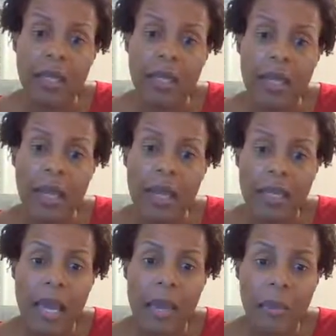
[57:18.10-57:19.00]

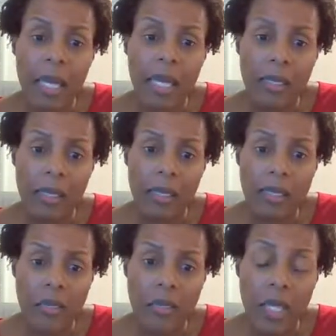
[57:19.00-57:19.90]
and I make the
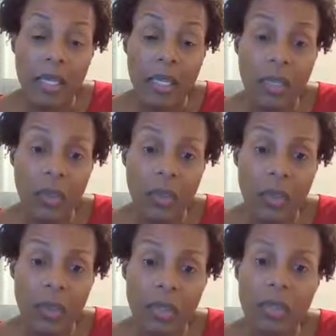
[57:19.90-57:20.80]
zucchini
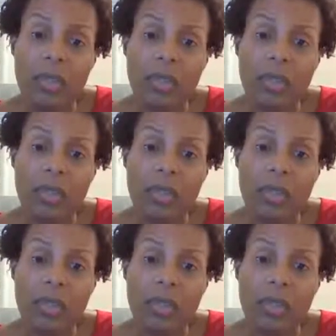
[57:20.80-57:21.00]
noodles.